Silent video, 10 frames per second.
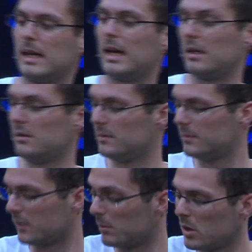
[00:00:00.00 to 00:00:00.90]
guy,
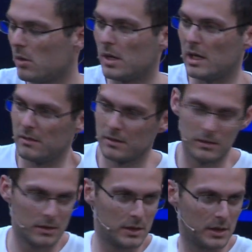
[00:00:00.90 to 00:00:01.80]
from nowhere,
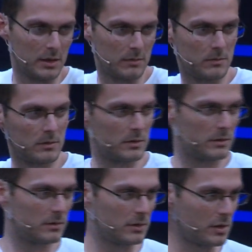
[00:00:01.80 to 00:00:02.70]
he
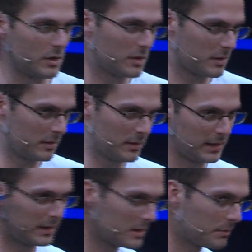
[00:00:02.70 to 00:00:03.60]
touches
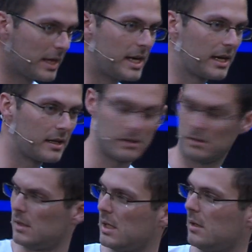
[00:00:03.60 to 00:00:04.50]
like this, my neck,
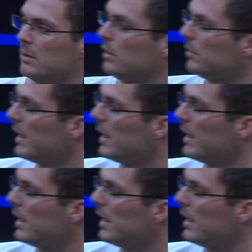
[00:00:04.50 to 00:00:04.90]
and I look